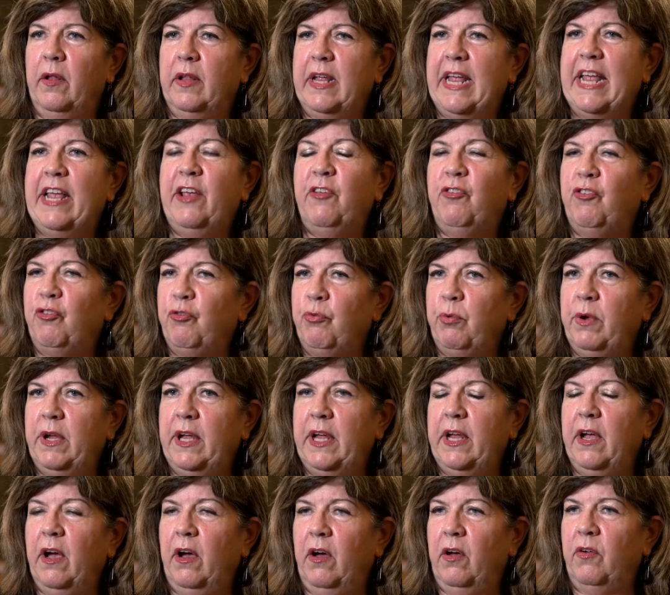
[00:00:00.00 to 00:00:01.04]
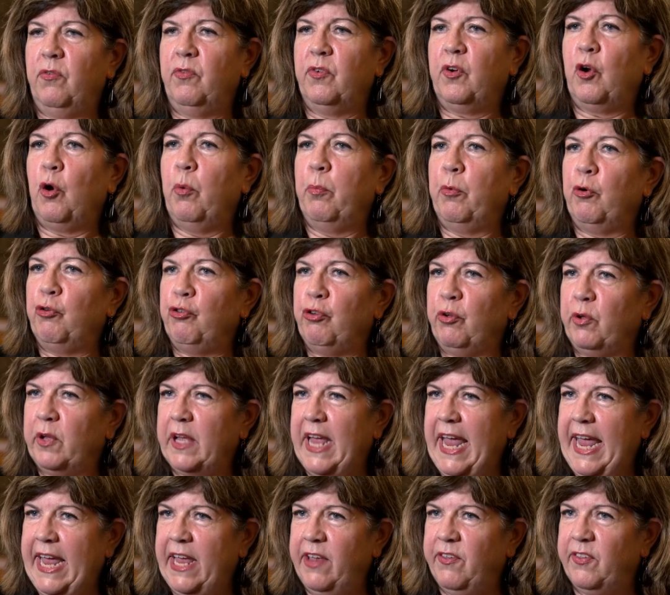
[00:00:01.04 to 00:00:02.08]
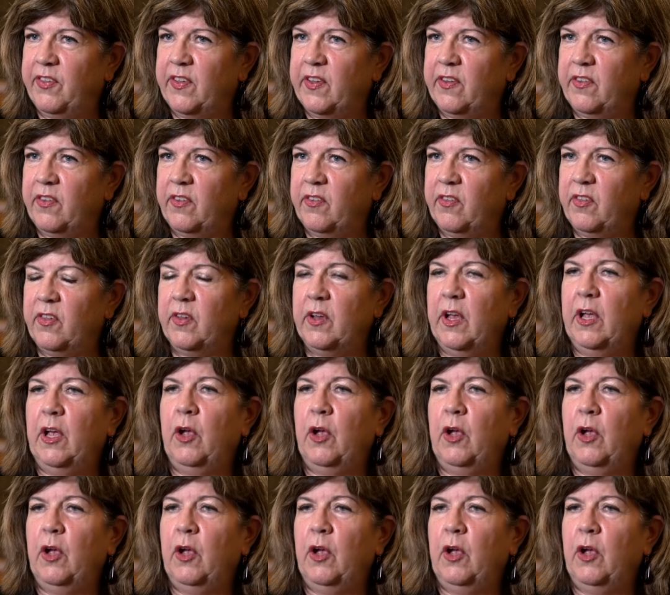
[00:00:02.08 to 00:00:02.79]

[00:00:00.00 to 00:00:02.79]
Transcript: history of commercial cases,